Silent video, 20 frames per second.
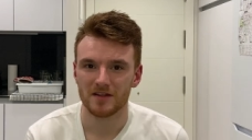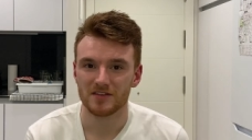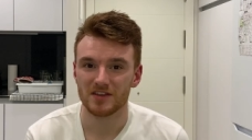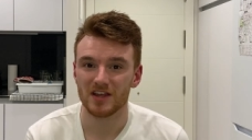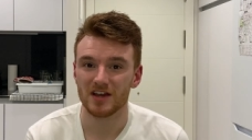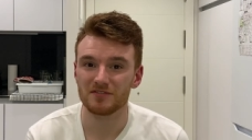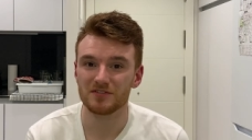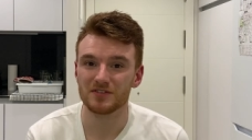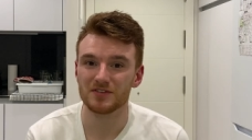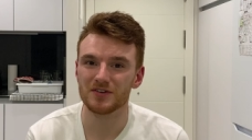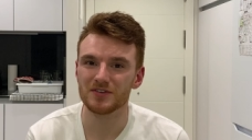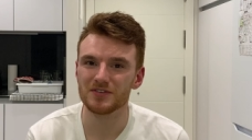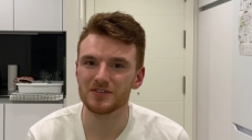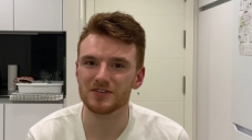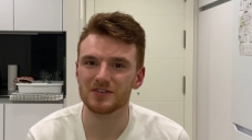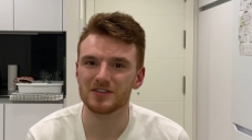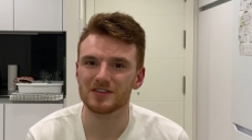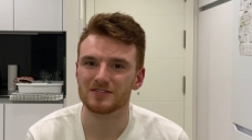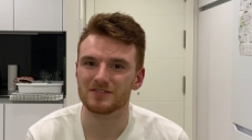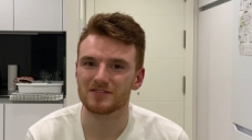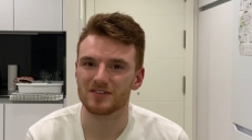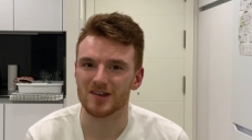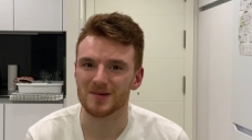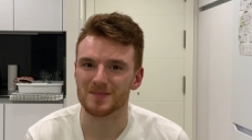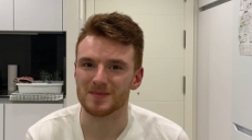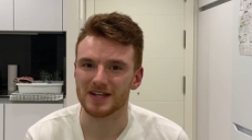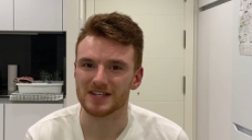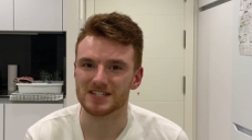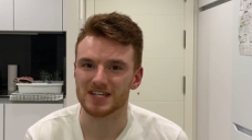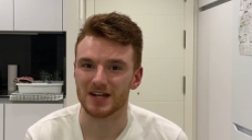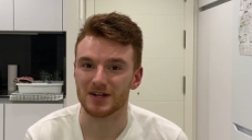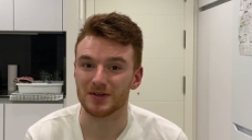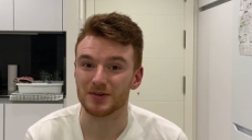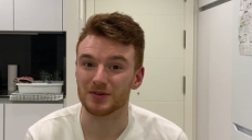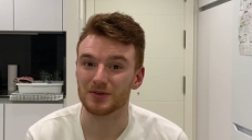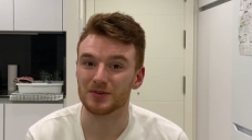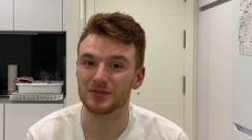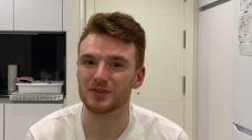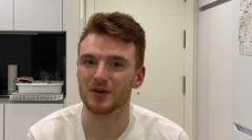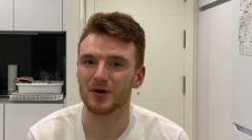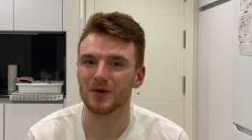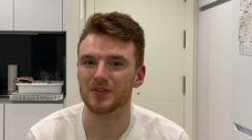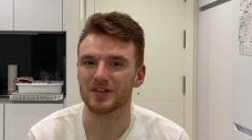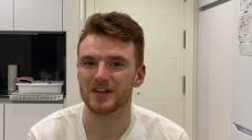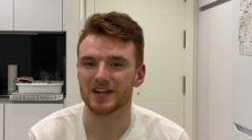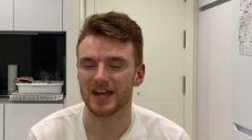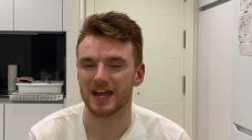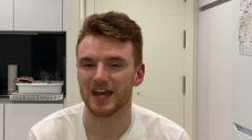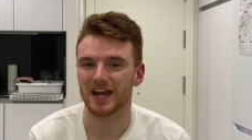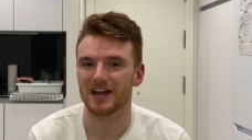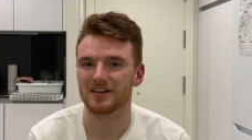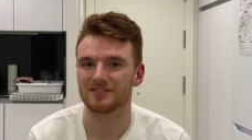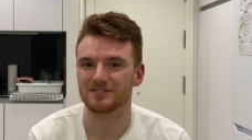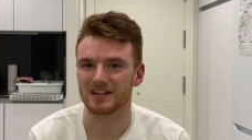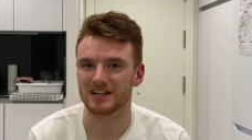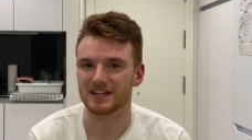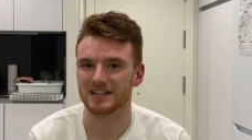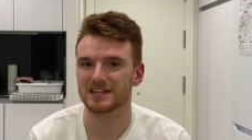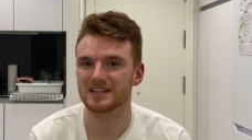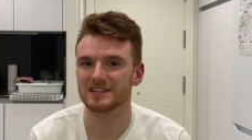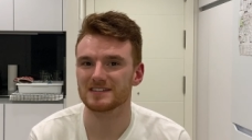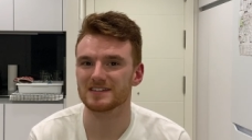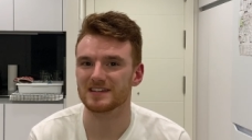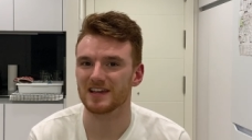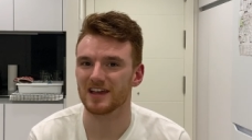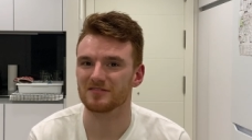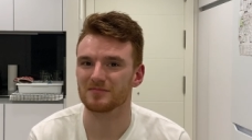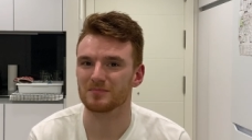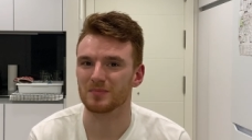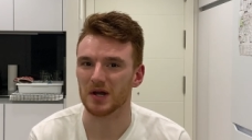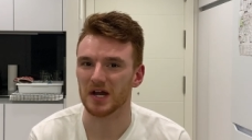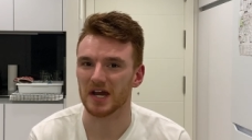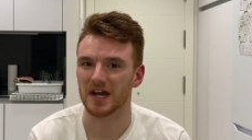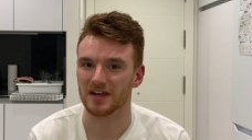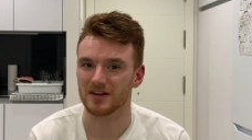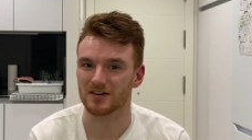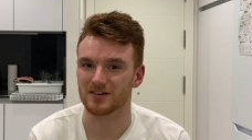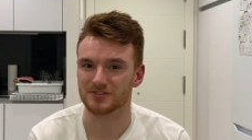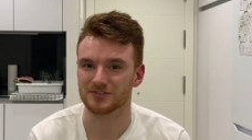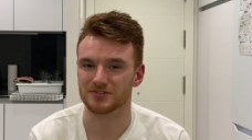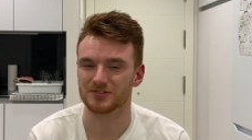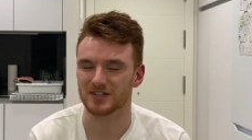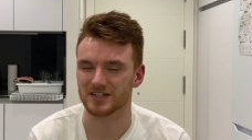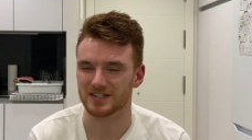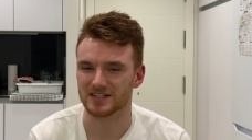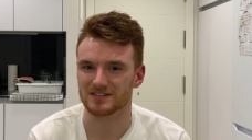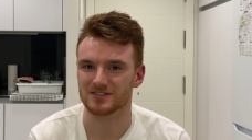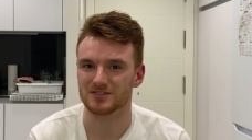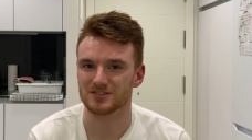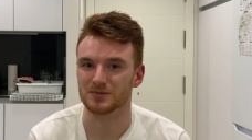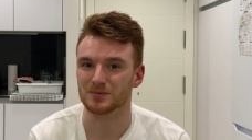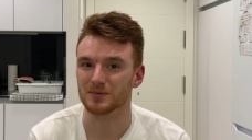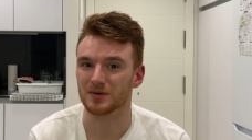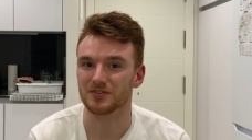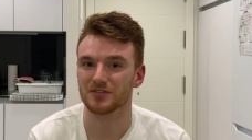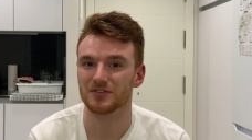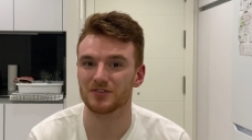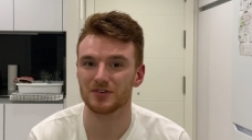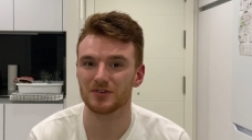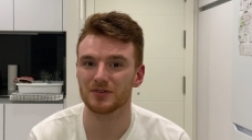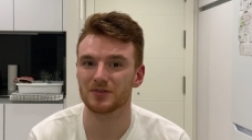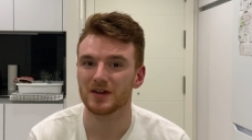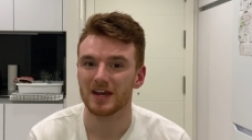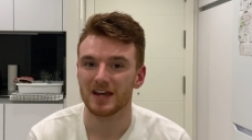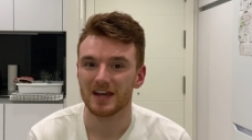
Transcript: Now, for those of you that follow my channel, you'll know that I have an ETF pie on Trading 212,